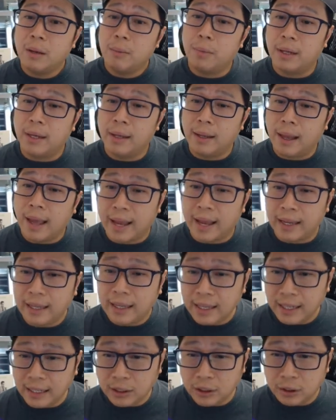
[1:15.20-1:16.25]
But at
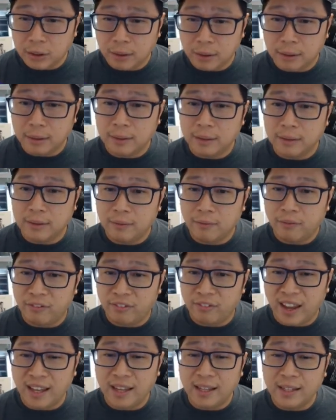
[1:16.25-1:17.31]
each
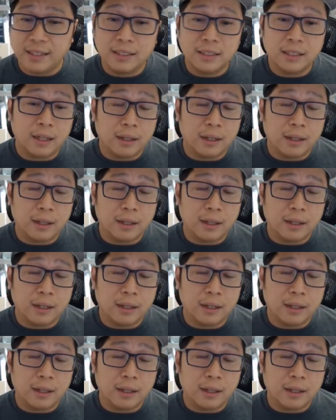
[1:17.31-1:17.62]
phase